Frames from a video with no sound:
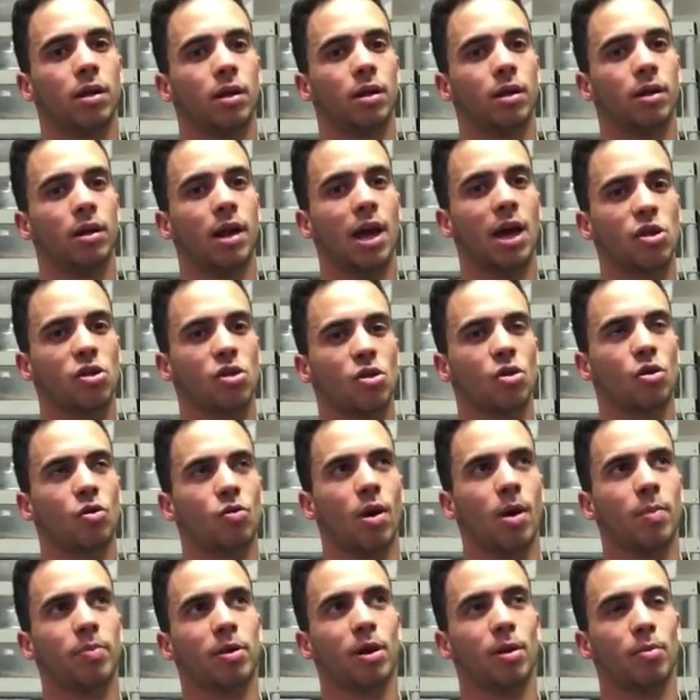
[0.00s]
National
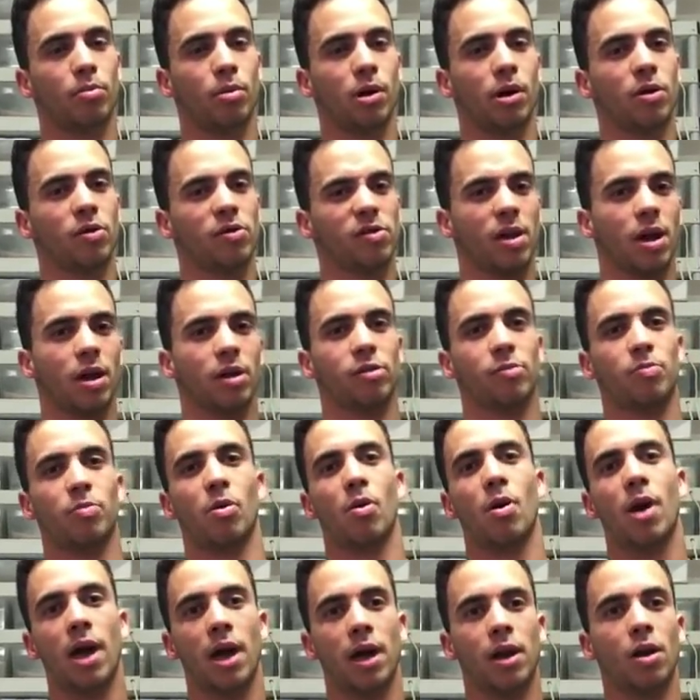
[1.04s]
Reptile Breeders Expo,
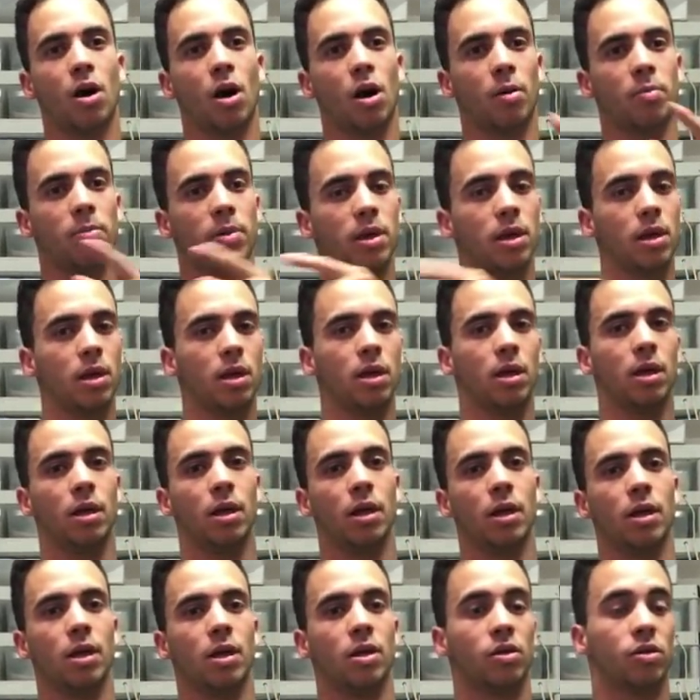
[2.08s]
NRBE.
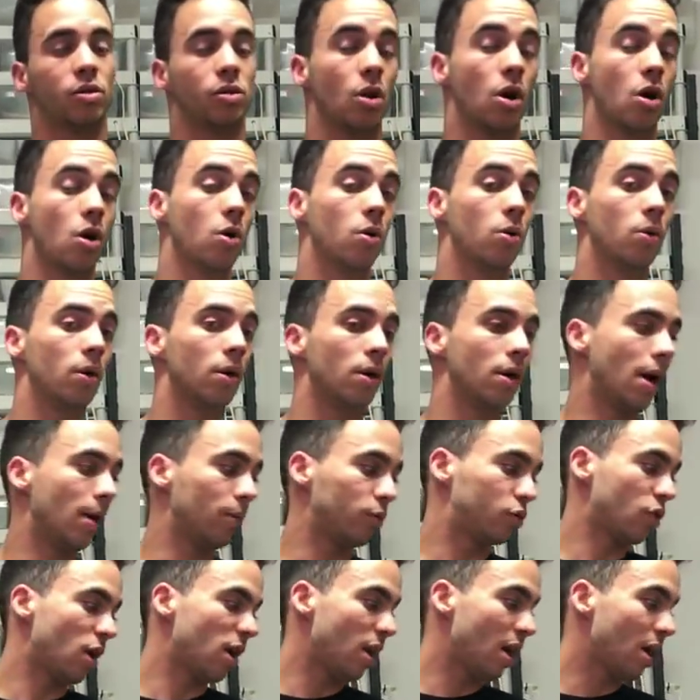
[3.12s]
So I'm
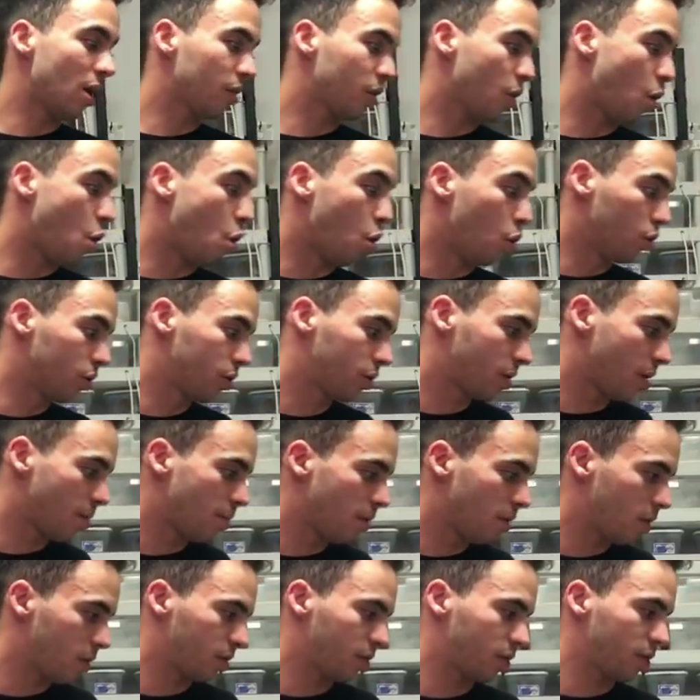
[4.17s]
trying to hold some of
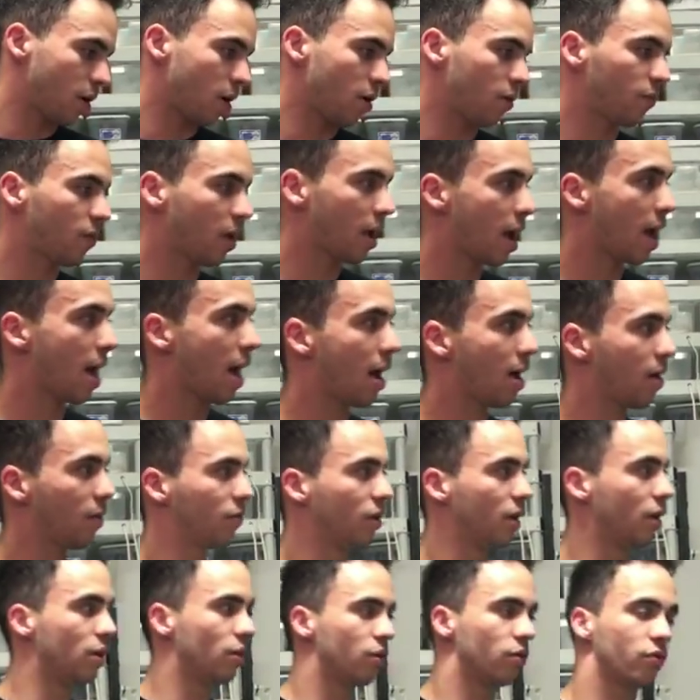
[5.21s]
the stuff I have
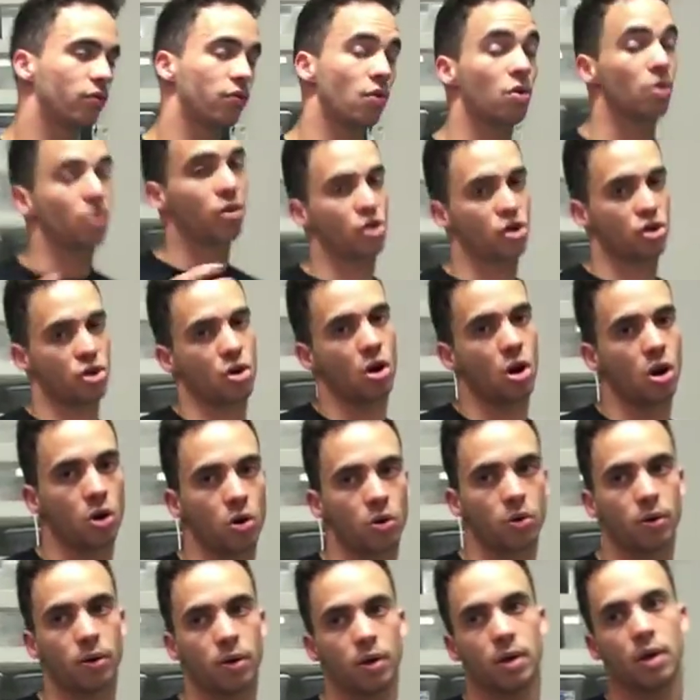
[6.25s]
for the show.
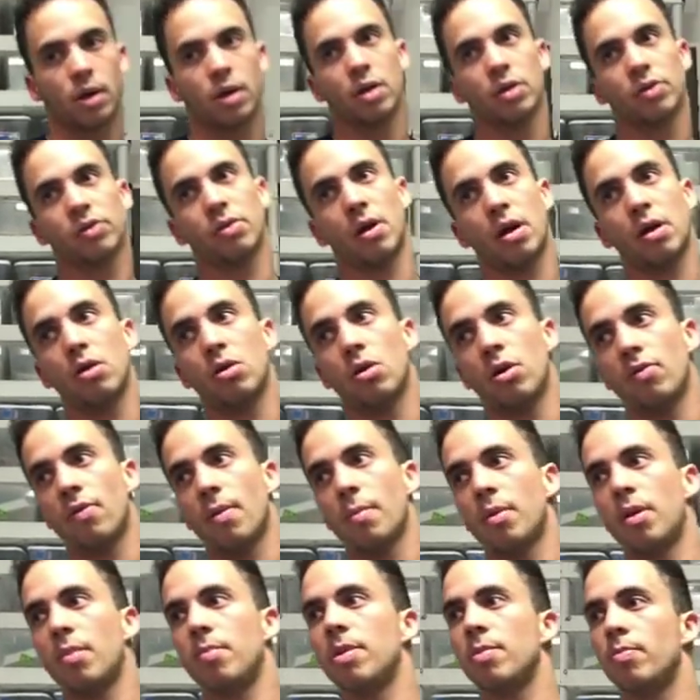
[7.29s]
So I don't know if I'm
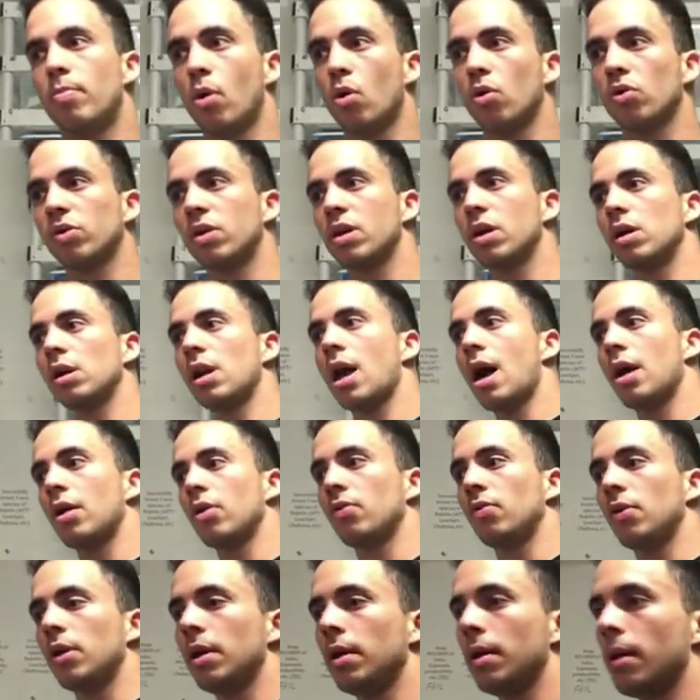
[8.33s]
going to be posting a lot of
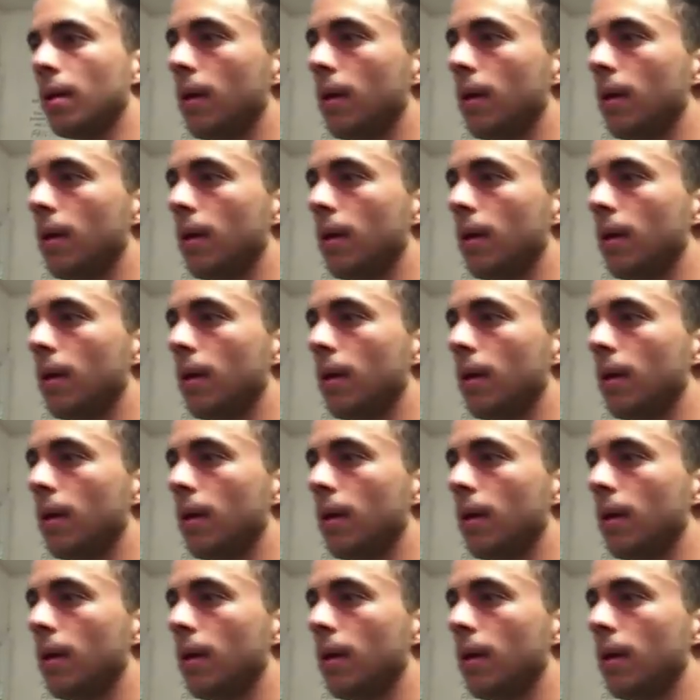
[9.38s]
it.